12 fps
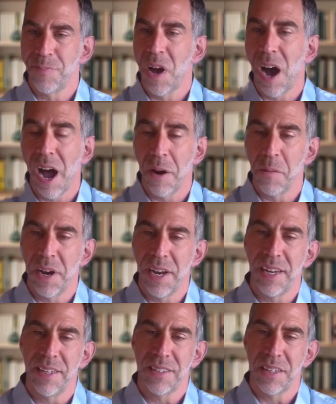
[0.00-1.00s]

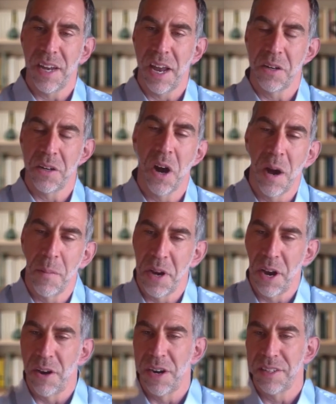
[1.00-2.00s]
highways and common
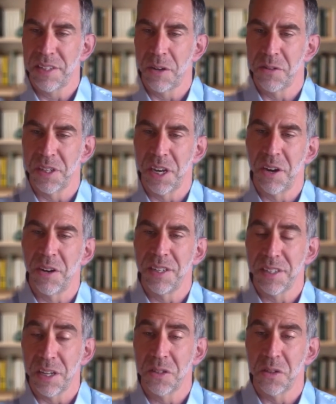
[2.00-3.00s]
areas, housing
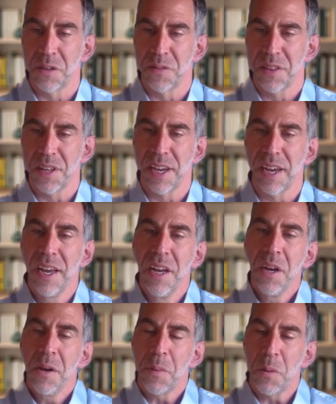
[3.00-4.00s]
areas, that sort of a thing.
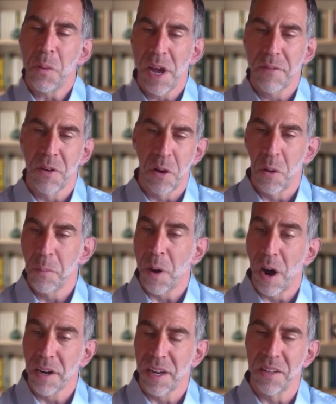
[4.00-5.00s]
But we have our own
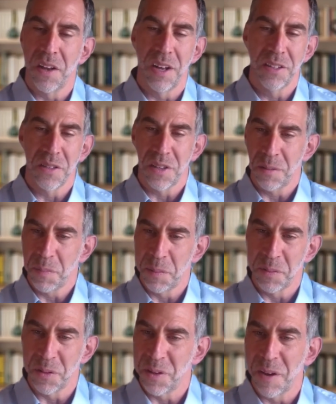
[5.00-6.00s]
parking lot so that
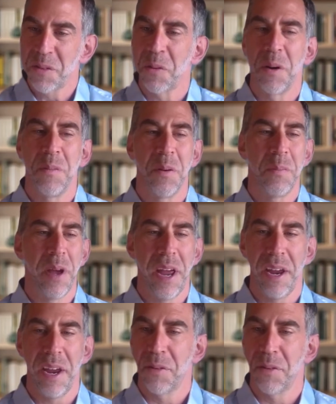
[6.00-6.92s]
people don't have to worry about paying